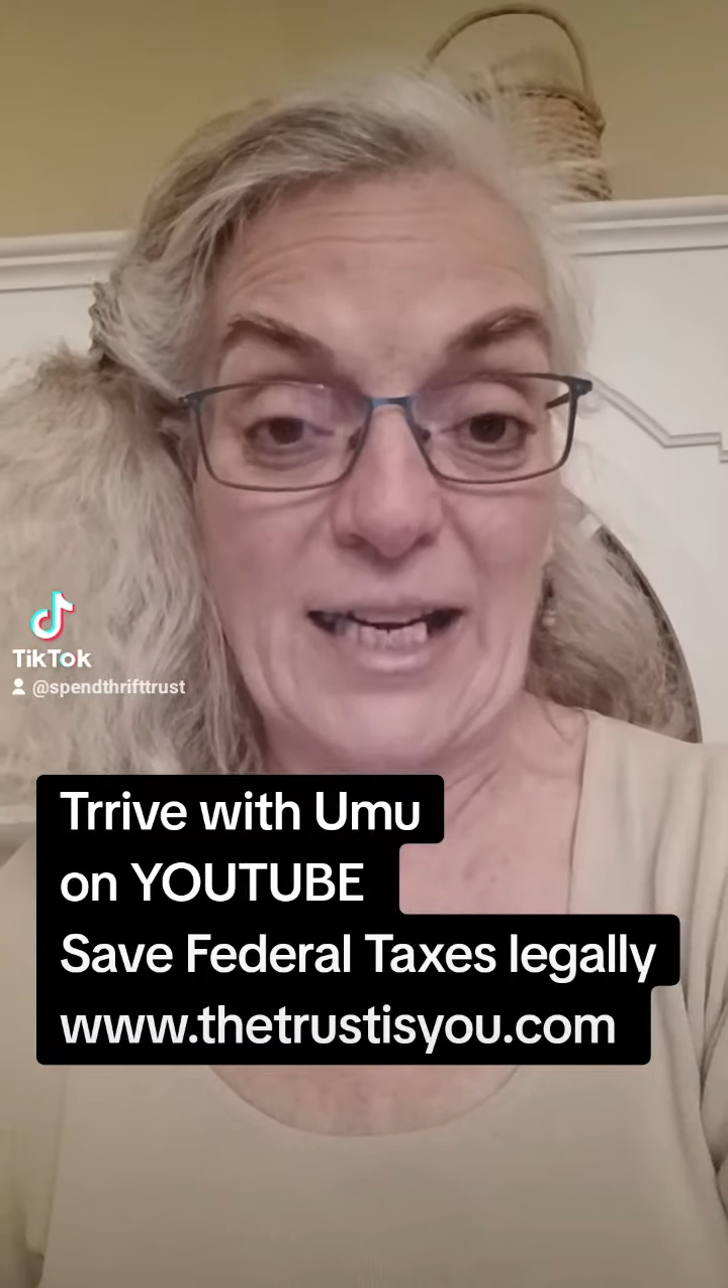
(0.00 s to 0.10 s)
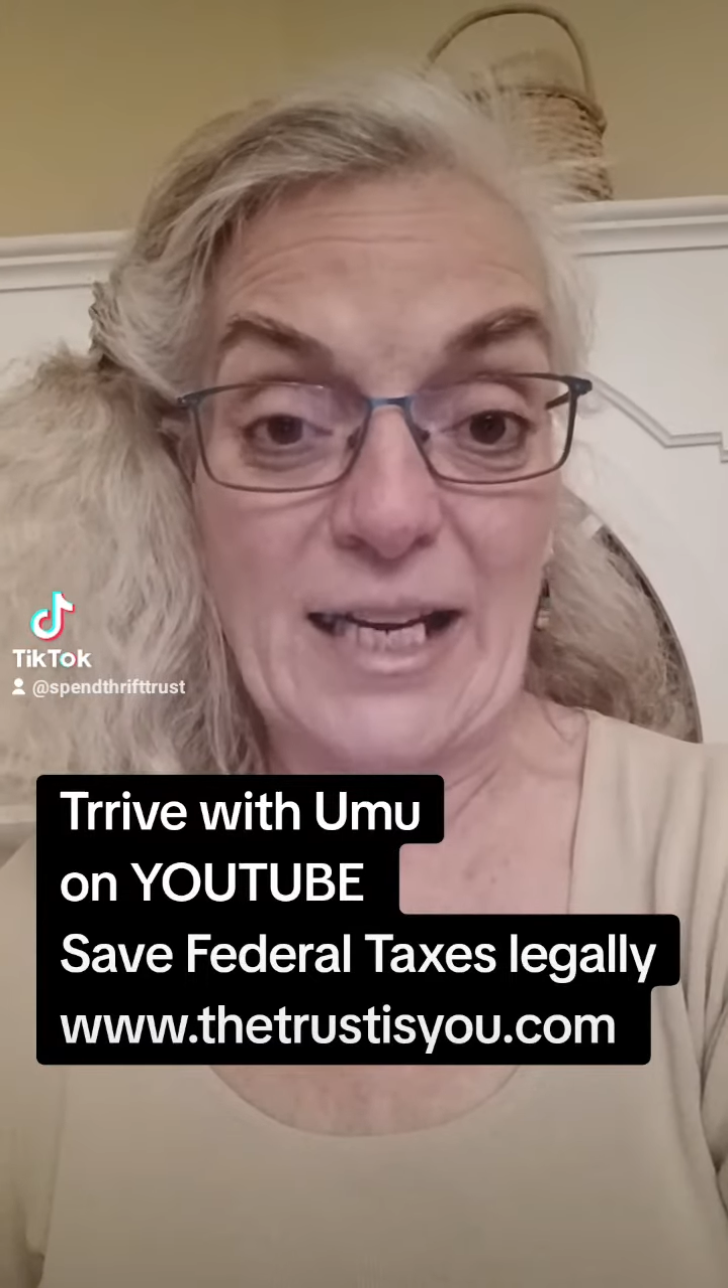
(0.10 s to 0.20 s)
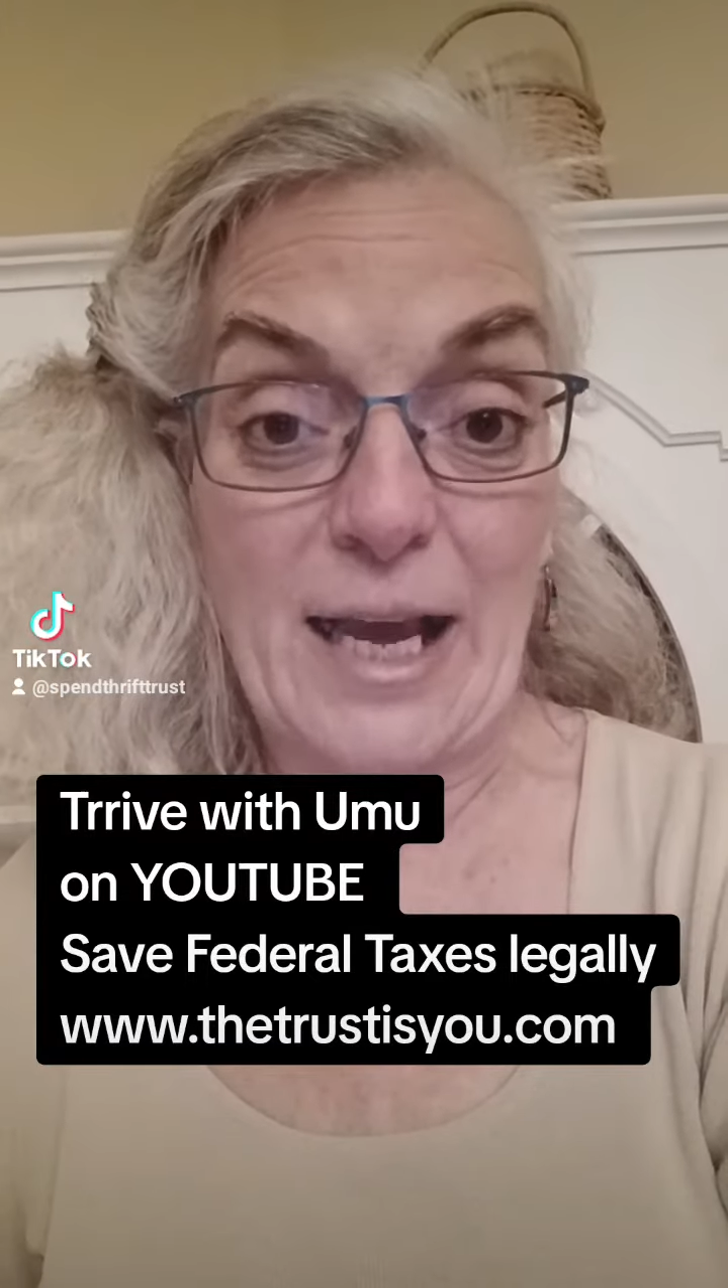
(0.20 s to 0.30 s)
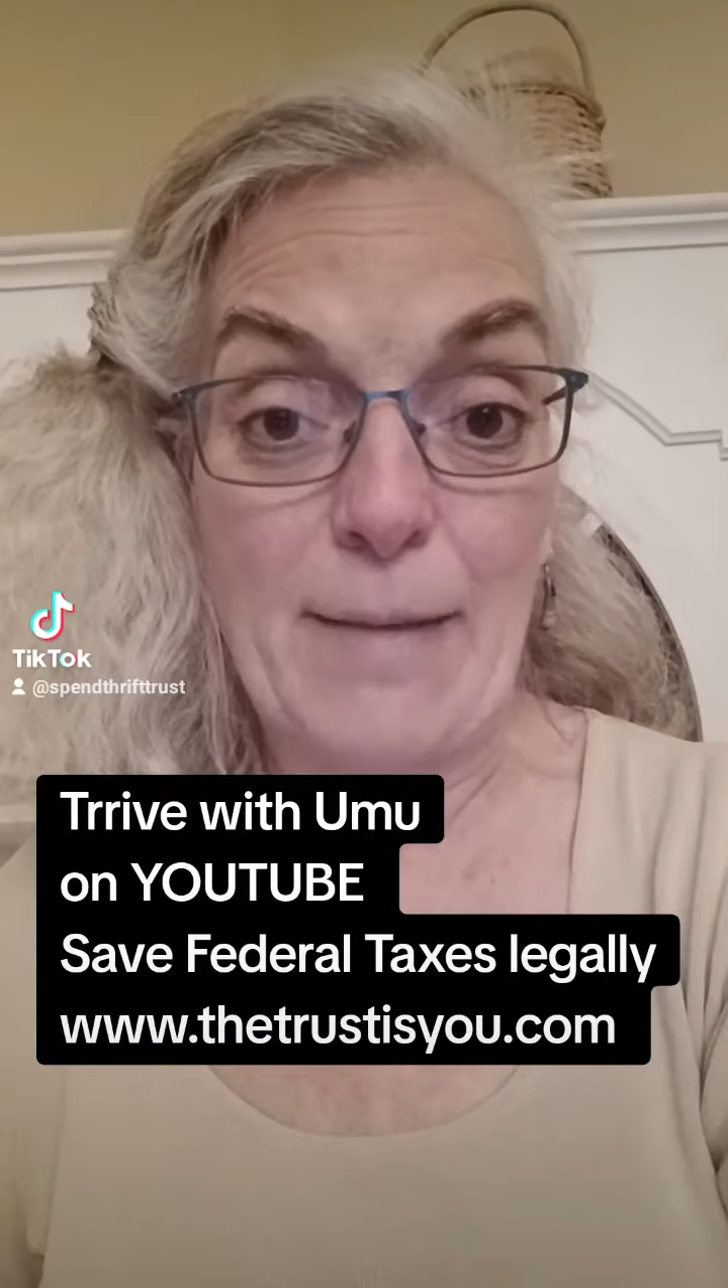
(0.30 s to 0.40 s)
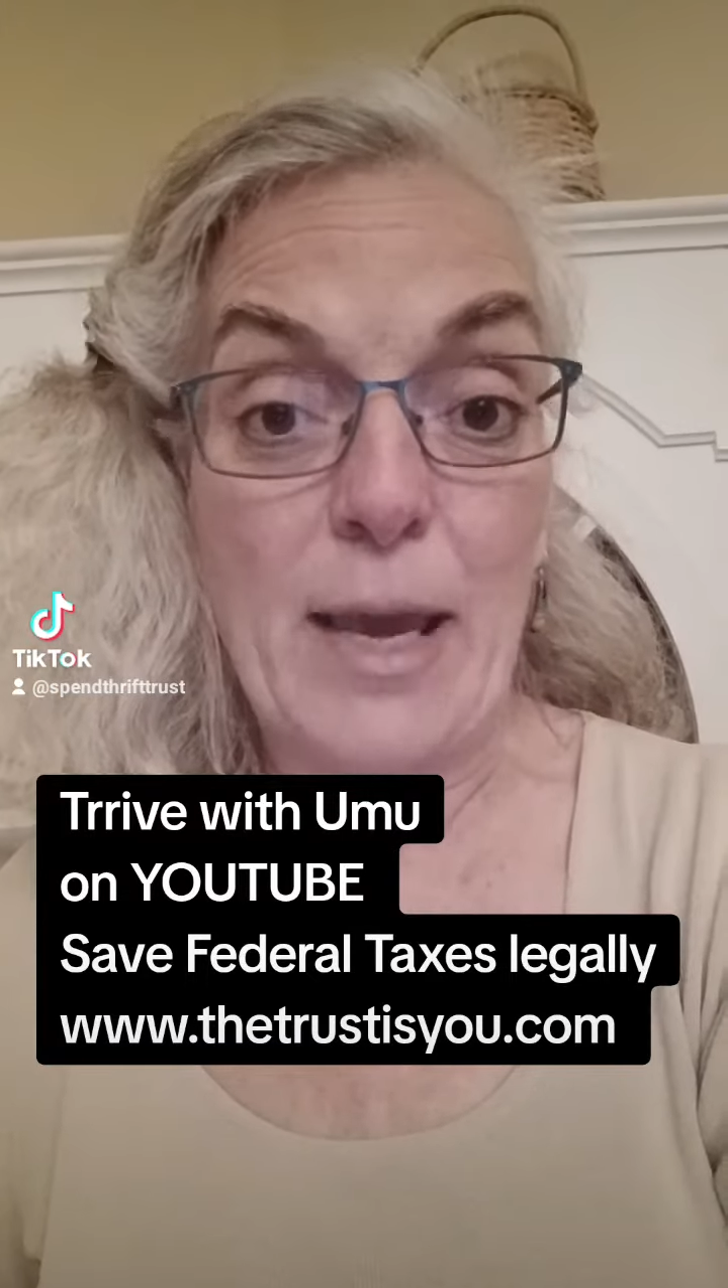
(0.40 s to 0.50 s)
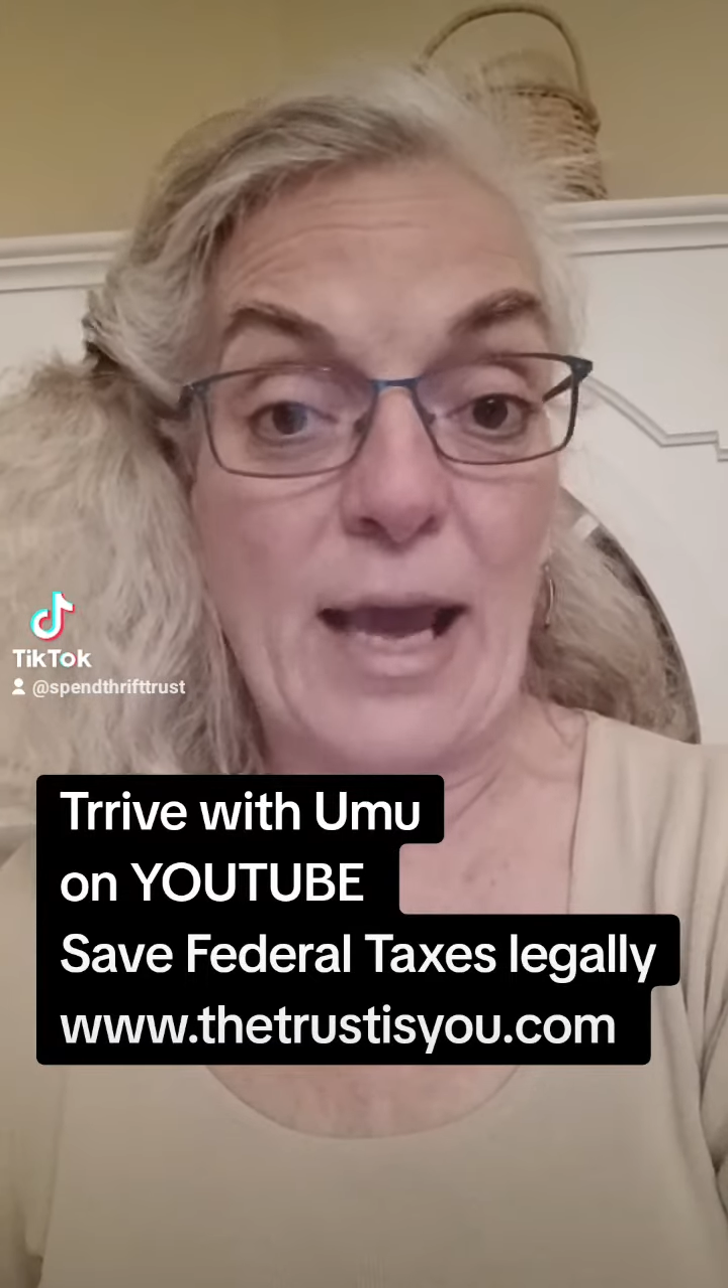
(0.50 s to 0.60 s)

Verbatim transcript: income